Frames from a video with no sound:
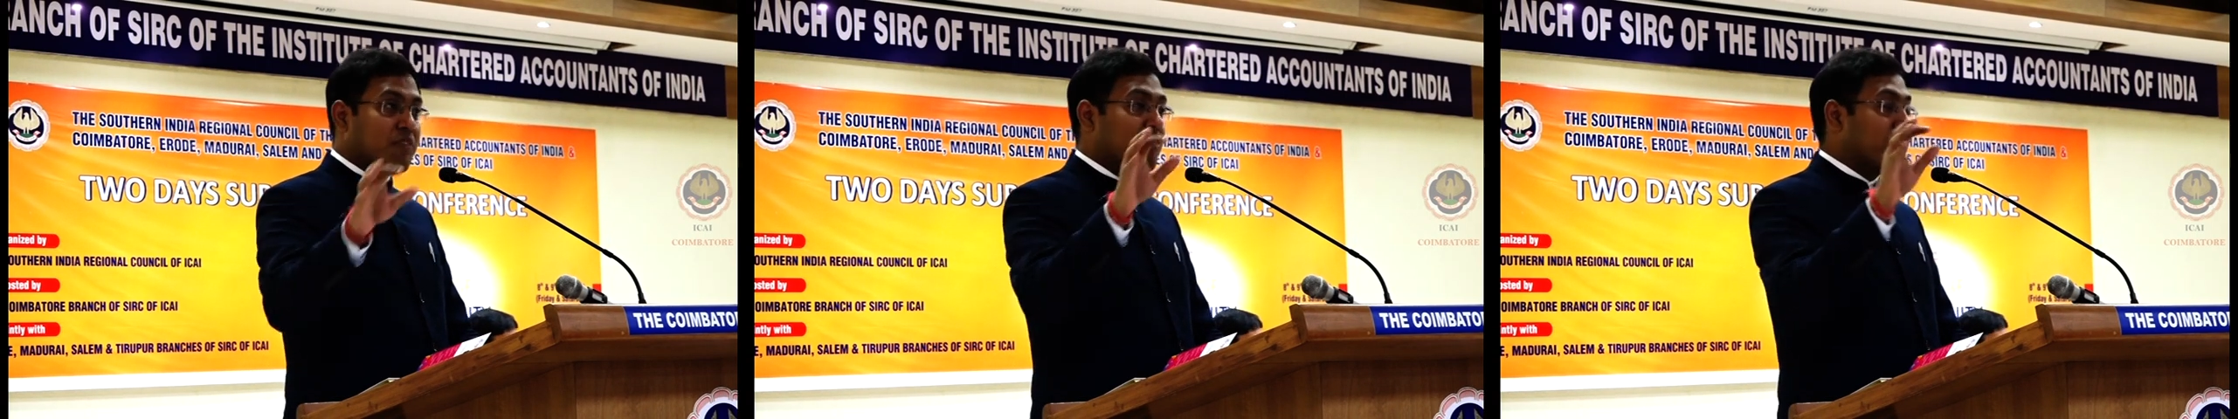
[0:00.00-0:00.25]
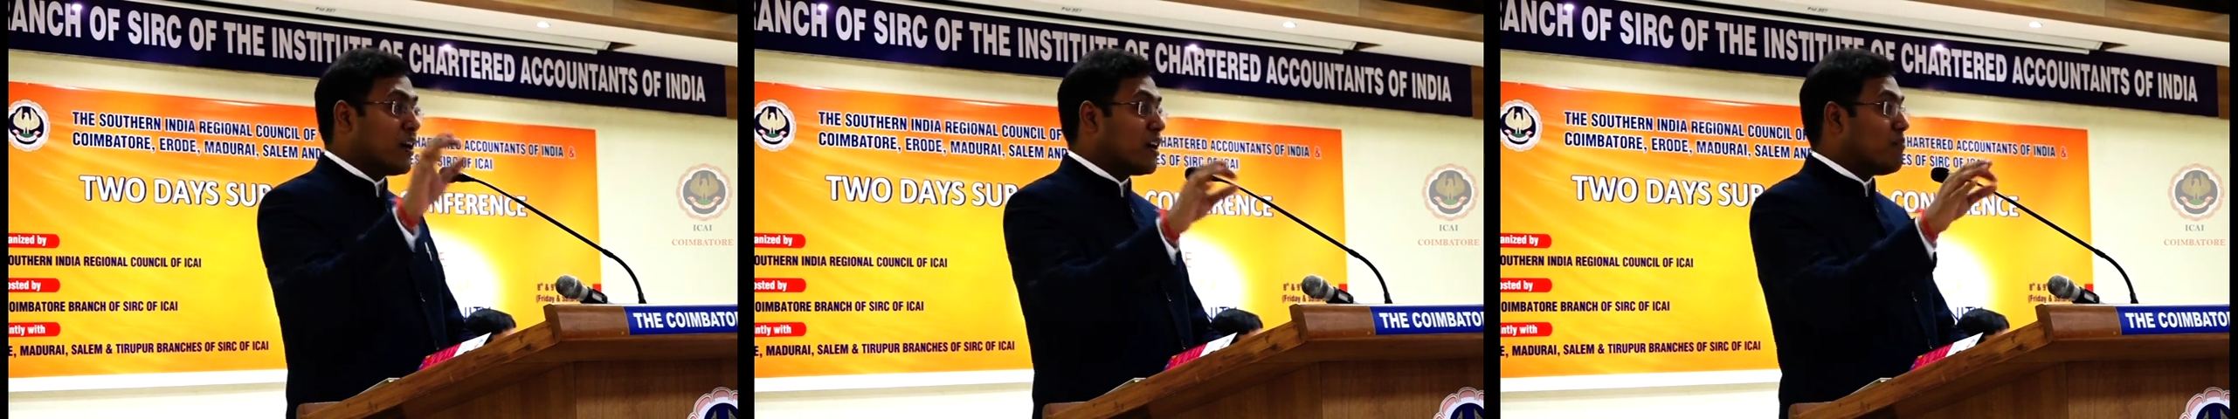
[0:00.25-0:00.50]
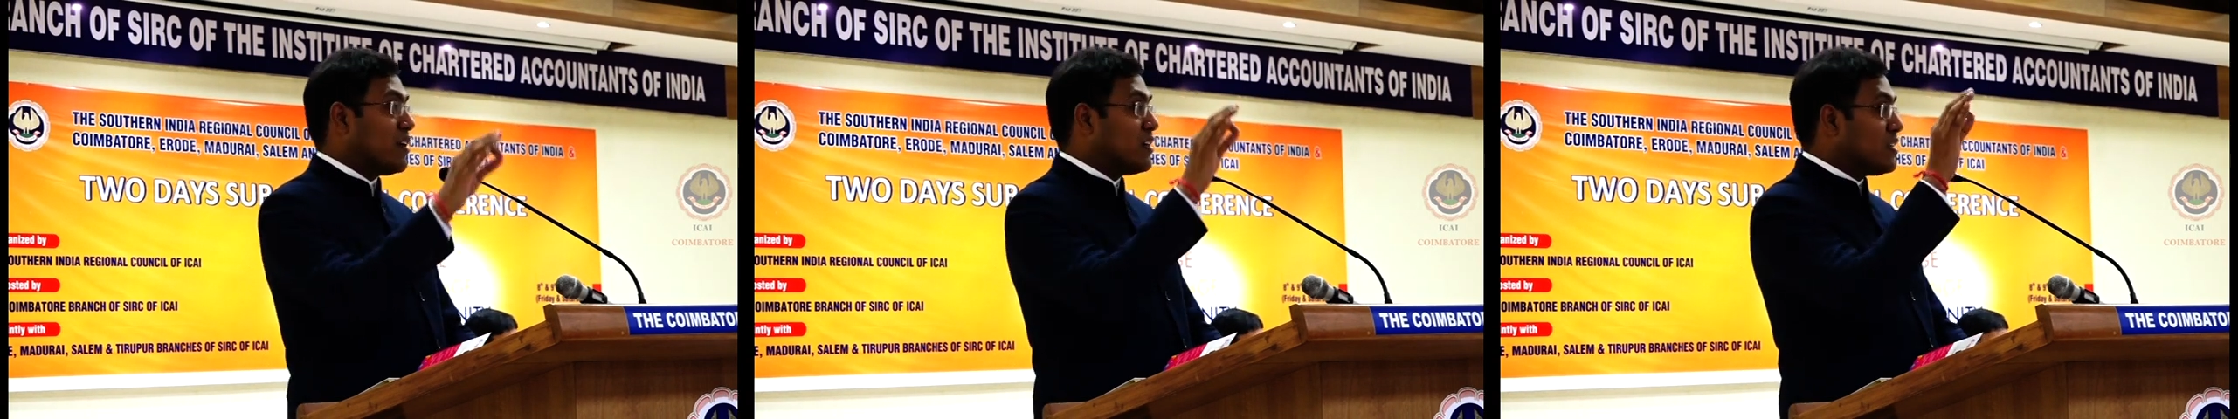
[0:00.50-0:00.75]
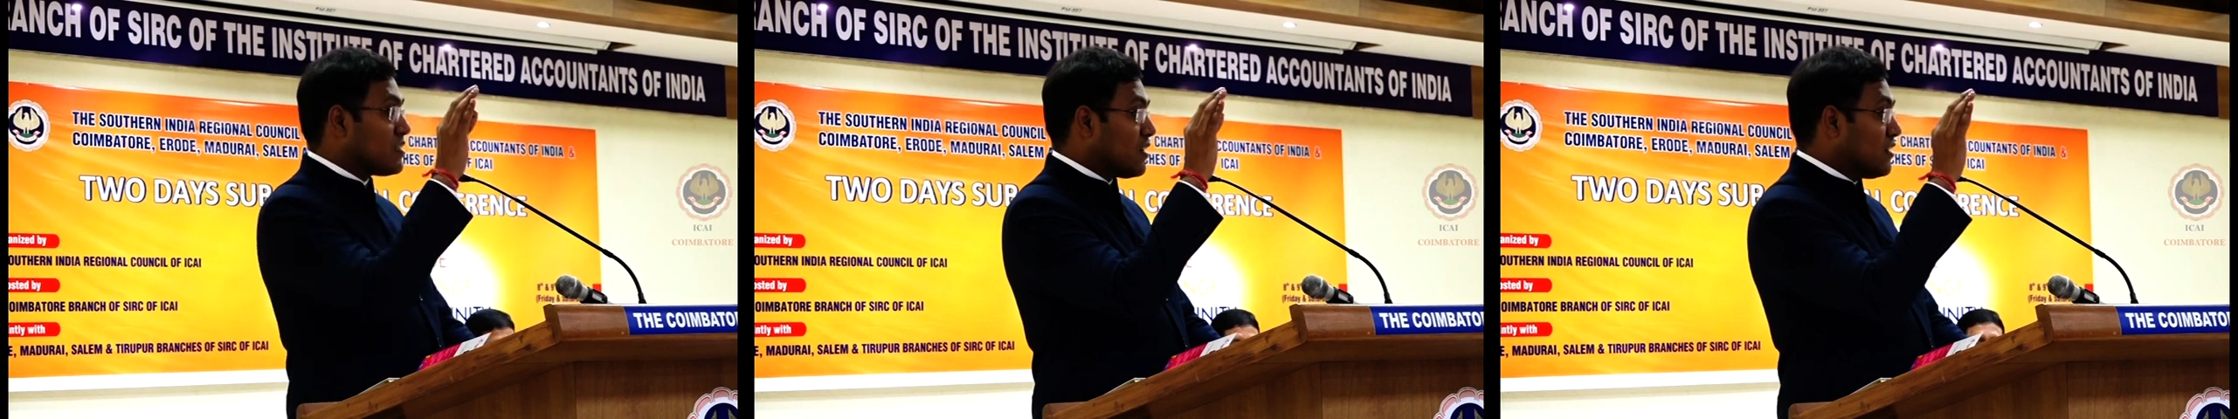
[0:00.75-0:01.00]
you will become
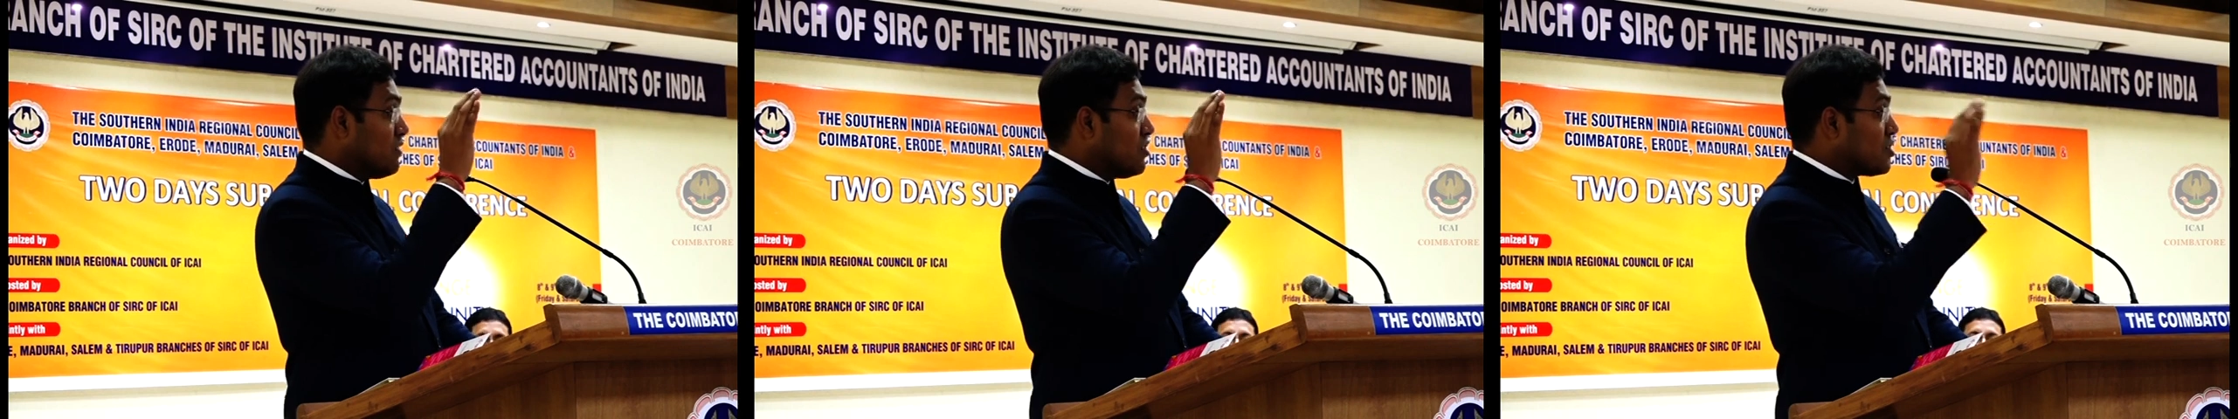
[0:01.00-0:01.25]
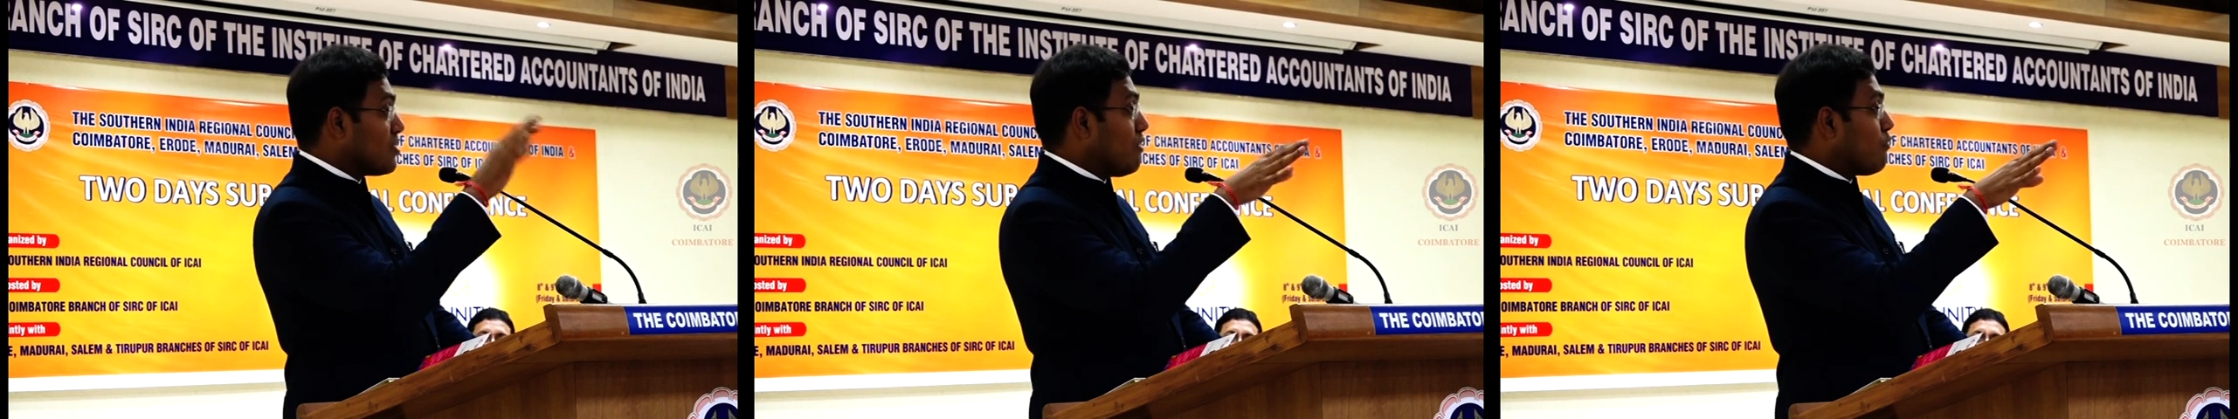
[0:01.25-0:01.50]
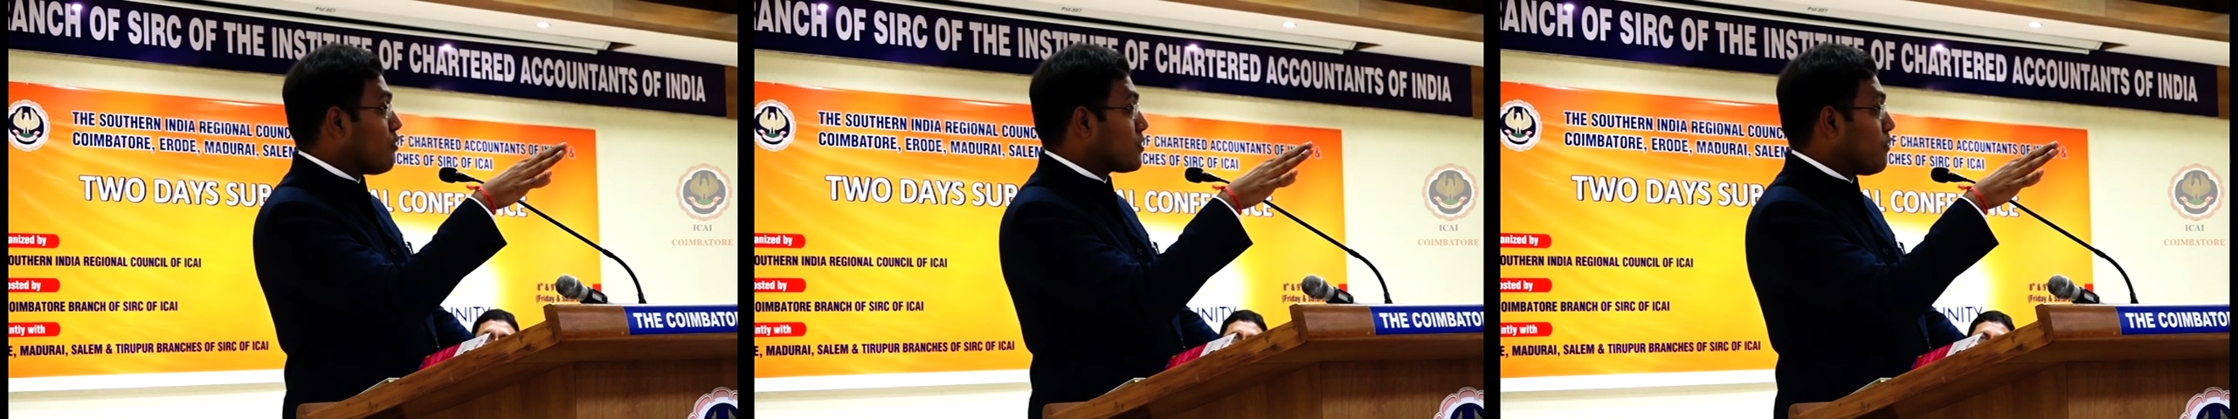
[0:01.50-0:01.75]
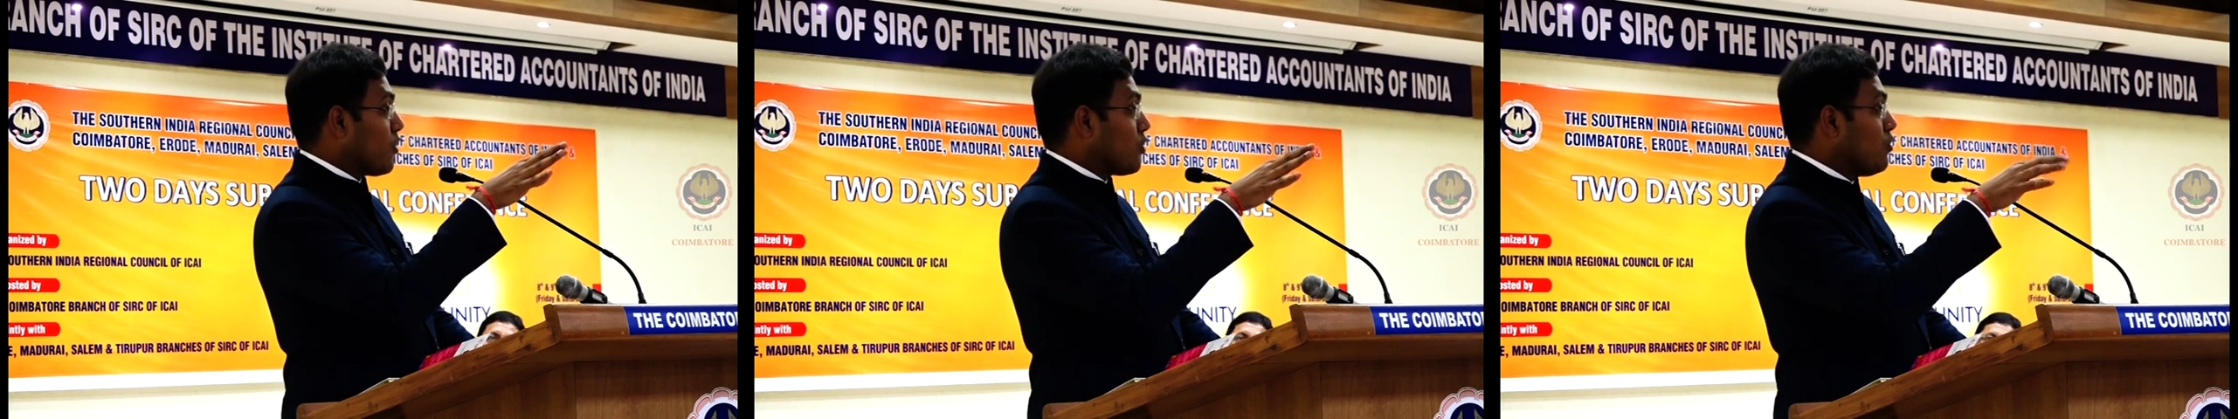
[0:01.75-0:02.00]
a divisional
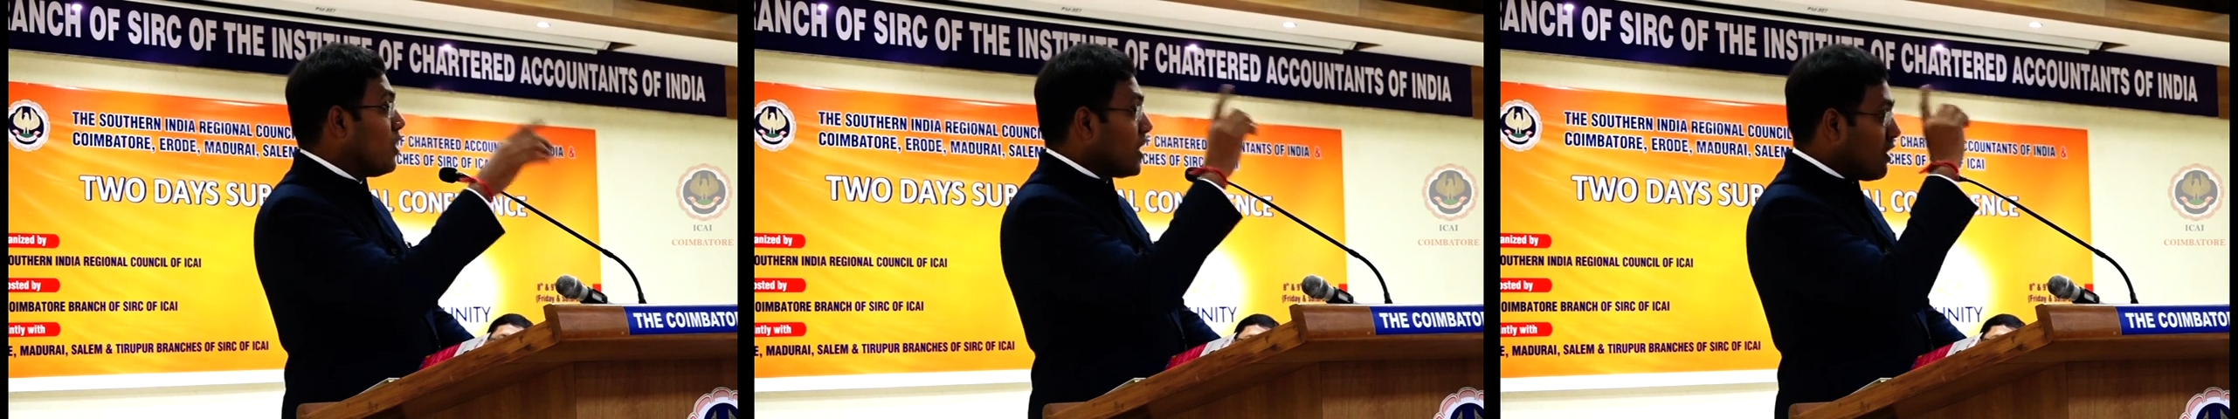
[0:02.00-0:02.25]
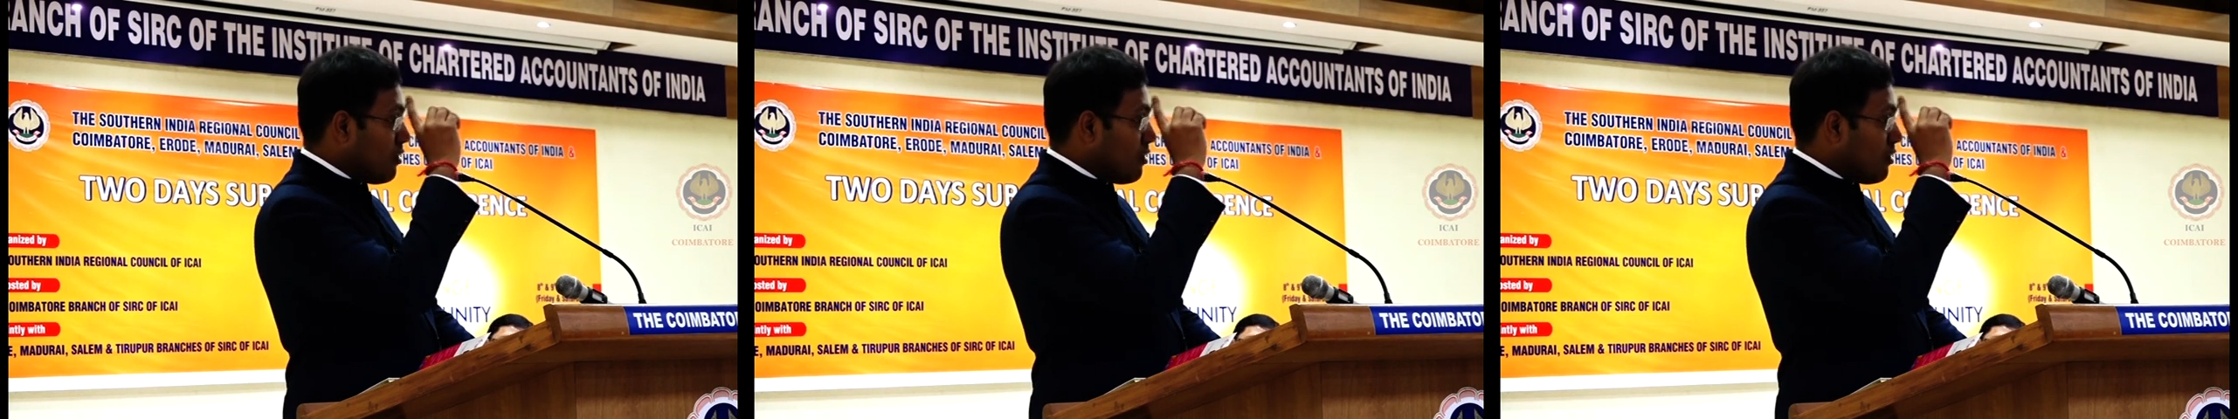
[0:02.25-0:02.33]
force for you.